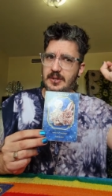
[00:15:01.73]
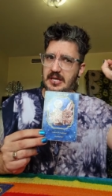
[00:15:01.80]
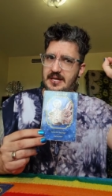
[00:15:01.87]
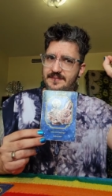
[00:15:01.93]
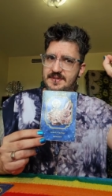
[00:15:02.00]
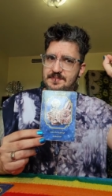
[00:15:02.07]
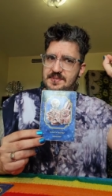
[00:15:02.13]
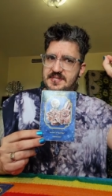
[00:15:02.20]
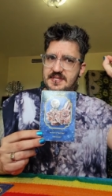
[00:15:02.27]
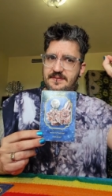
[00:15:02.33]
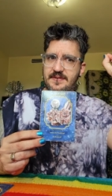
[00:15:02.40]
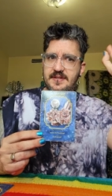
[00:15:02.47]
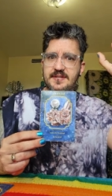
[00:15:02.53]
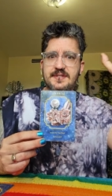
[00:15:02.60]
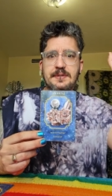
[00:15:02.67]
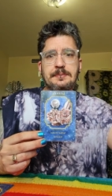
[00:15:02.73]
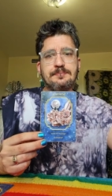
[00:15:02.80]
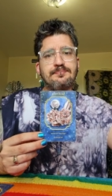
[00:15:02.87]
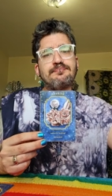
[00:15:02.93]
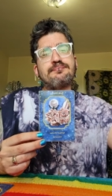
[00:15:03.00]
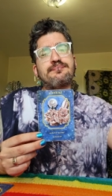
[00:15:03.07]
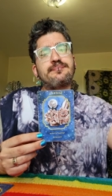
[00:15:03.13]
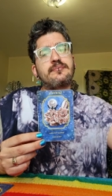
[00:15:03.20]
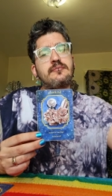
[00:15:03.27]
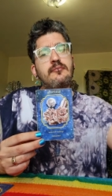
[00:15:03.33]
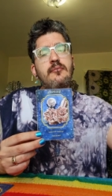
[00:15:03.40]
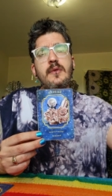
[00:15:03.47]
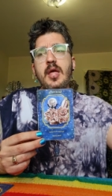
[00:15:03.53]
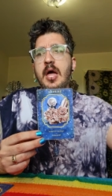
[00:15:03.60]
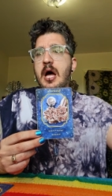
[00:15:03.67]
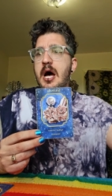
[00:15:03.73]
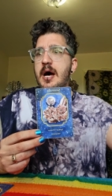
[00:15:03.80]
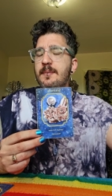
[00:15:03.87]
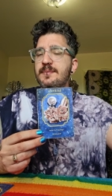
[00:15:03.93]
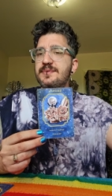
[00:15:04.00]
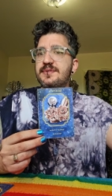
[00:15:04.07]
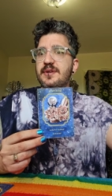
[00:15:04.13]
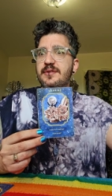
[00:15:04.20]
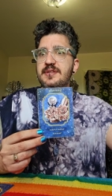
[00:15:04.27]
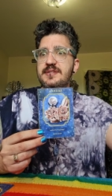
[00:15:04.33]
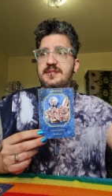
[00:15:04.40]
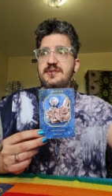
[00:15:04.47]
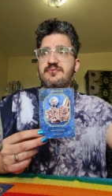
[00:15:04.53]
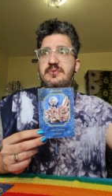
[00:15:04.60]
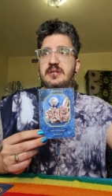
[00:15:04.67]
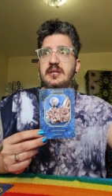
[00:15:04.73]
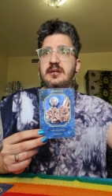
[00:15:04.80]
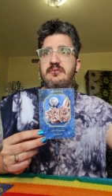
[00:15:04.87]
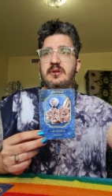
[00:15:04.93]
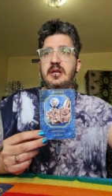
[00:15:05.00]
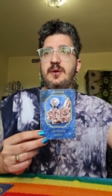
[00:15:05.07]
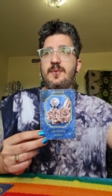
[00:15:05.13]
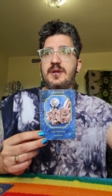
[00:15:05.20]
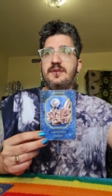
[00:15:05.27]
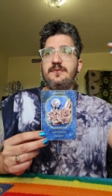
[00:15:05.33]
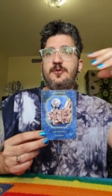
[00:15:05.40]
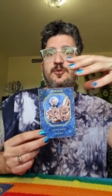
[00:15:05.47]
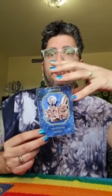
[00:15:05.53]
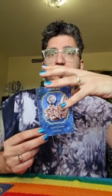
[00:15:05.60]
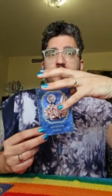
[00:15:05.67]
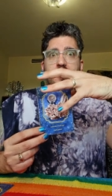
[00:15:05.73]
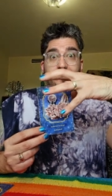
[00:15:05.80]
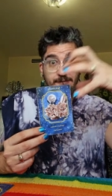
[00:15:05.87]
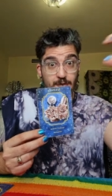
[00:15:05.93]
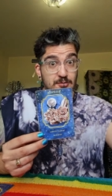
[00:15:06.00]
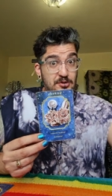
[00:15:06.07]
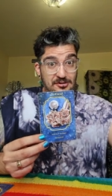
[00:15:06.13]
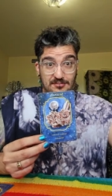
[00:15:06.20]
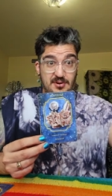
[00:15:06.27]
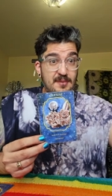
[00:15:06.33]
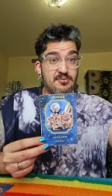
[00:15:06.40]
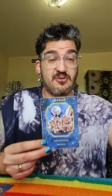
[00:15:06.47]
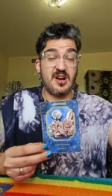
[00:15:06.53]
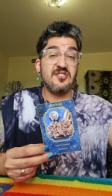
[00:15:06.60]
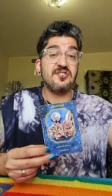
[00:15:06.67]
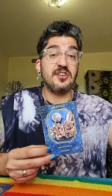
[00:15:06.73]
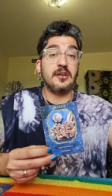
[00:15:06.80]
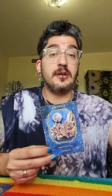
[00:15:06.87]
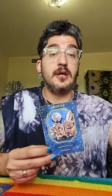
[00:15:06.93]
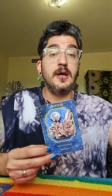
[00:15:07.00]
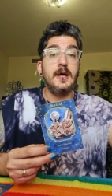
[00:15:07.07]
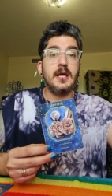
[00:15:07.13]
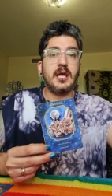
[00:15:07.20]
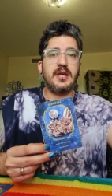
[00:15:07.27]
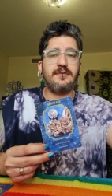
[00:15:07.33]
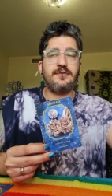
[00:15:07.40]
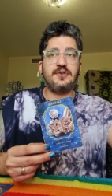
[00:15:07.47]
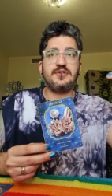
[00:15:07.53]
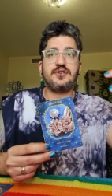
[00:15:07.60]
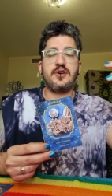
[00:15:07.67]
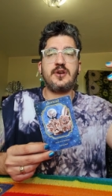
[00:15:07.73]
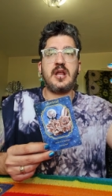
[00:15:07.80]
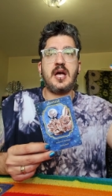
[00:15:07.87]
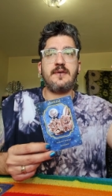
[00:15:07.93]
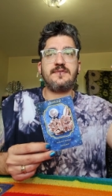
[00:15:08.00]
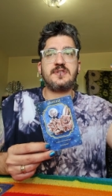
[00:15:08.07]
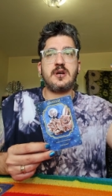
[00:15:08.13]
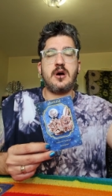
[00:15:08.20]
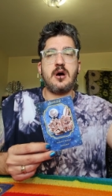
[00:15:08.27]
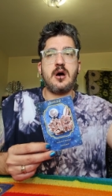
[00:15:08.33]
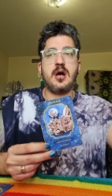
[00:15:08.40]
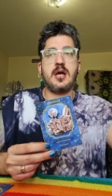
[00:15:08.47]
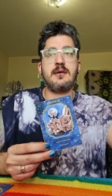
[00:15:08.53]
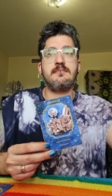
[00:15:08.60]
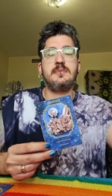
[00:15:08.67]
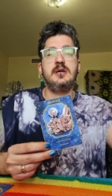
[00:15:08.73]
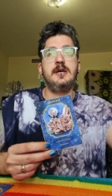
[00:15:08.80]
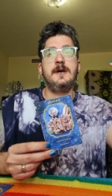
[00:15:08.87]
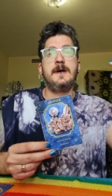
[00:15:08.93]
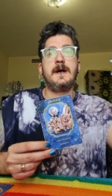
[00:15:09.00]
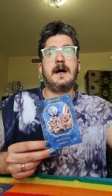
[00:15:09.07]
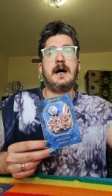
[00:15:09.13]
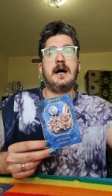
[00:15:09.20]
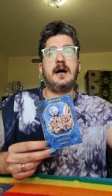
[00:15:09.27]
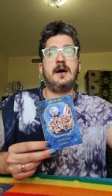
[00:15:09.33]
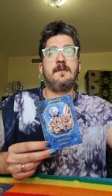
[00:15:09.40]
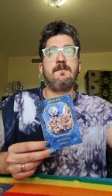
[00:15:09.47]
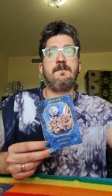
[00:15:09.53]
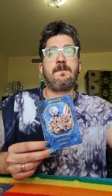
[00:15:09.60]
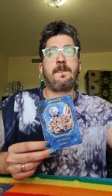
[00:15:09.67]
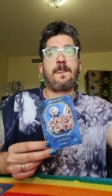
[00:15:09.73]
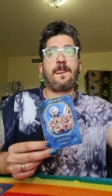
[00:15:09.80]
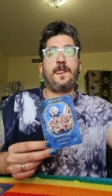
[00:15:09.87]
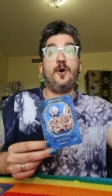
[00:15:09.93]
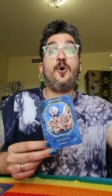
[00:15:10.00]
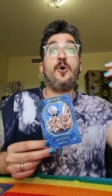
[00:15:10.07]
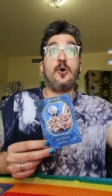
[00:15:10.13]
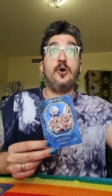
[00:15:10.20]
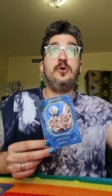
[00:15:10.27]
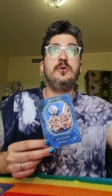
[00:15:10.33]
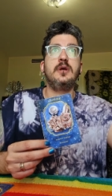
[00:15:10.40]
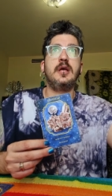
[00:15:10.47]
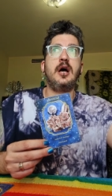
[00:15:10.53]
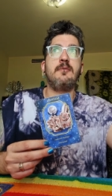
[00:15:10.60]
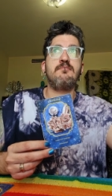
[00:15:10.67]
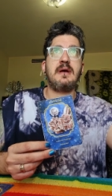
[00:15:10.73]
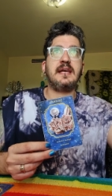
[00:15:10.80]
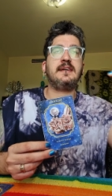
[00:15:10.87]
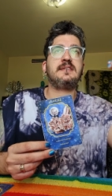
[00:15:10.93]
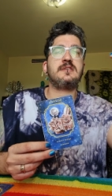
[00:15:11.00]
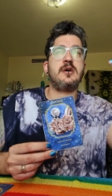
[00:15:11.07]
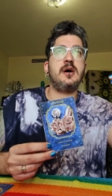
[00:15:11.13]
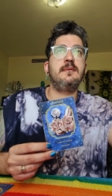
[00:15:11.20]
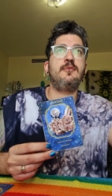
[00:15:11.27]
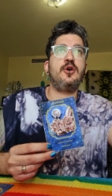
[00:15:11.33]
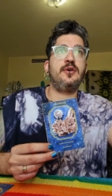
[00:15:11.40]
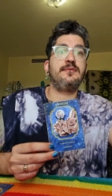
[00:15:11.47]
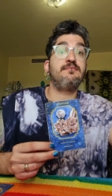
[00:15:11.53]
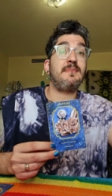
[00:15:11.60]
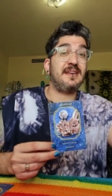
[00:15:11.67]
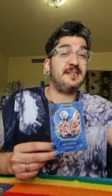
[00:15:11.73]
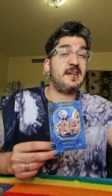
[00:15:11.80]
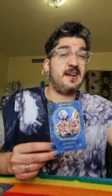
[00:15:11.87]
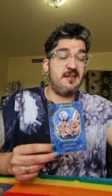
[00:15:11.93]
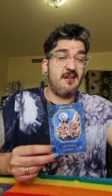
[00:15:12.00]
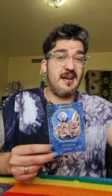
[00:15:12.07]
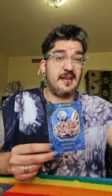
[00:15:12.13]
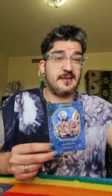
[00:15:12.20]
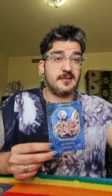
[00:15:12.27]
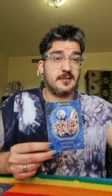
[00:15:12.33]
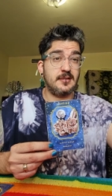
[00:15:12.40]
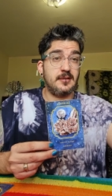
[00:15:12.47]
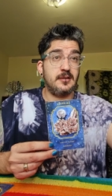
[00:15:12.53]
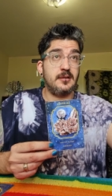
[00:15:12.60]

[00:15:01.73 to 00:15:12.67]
We love specifics. Um, so this is really, really wonderful, like full moon preparation. If you don't have time, um, or uh, make time on Monday night